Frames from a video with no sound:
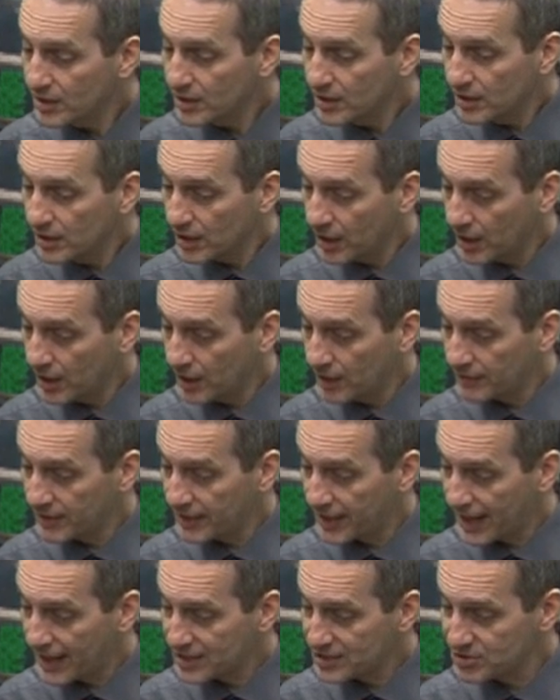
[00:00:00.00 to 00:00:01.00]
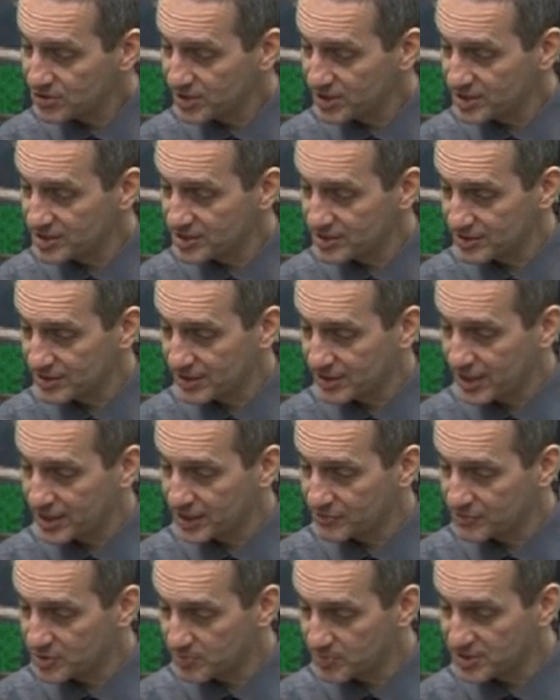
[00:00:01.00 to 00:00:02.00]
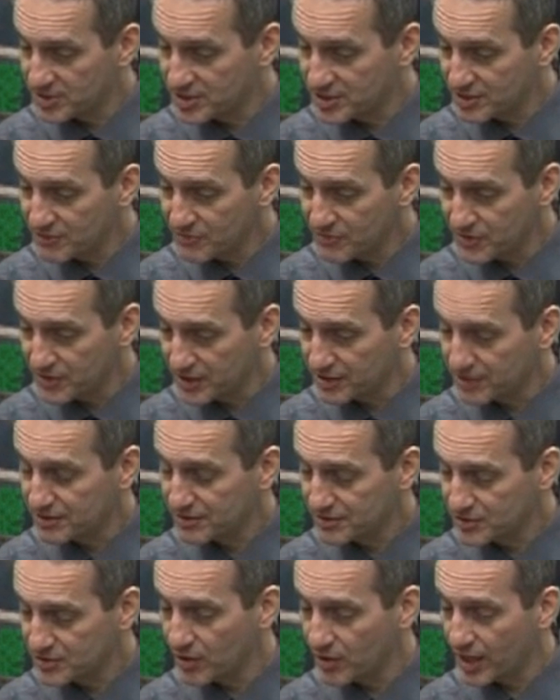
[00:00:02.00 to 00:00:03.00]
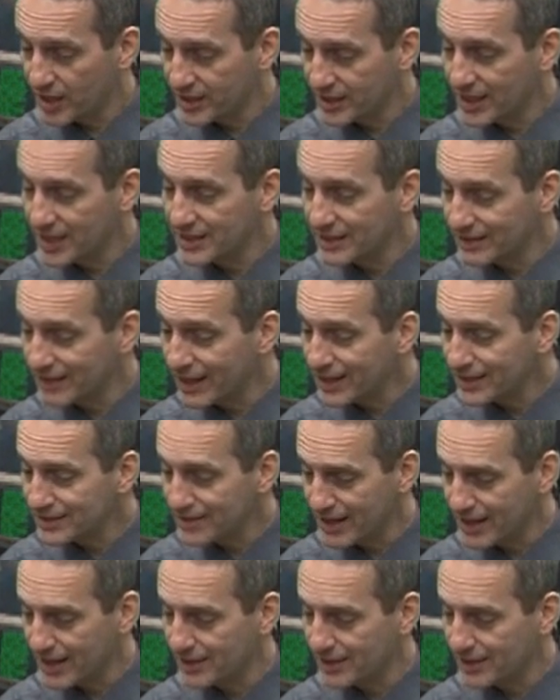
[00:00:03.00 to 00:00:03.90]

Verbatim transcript: That actually gets kind of specific, so I kind of like that a